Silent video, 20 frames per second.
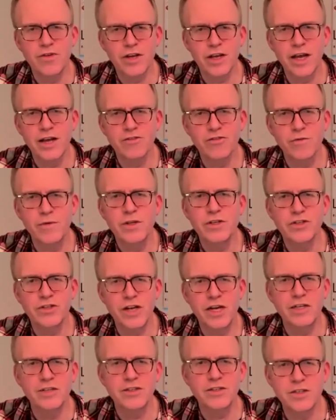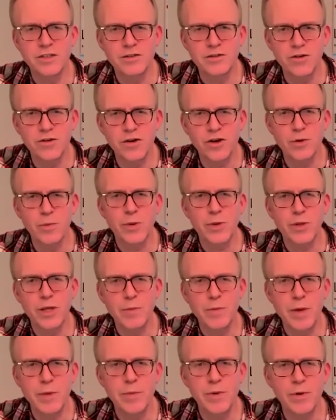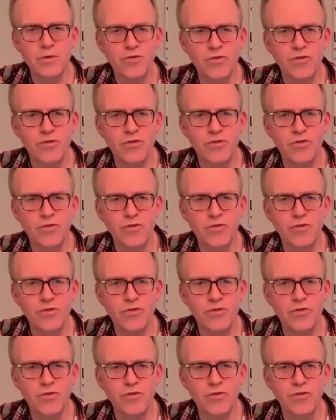we can get some interest in rockabilly people.